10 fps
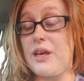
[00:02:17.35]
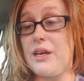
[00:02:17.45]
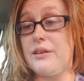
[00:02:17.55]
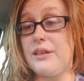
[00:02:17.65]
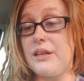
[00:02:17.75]

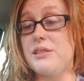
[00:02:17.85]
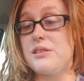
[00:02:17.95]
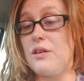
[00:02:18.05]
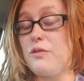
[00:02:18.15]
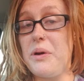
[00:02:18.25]
And that's
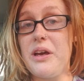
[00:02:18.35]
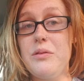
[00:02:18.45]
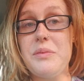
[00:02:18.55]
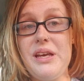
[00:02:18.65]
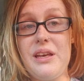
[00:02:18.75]
of my
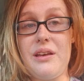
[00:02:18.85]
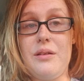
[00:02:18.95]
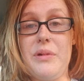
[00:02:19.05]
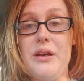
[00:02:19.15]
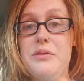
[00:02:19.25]
own making
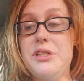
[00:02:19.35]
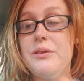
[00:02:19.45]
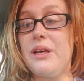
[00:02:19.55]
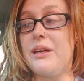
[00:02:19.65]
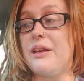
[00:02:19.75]
and my own doing.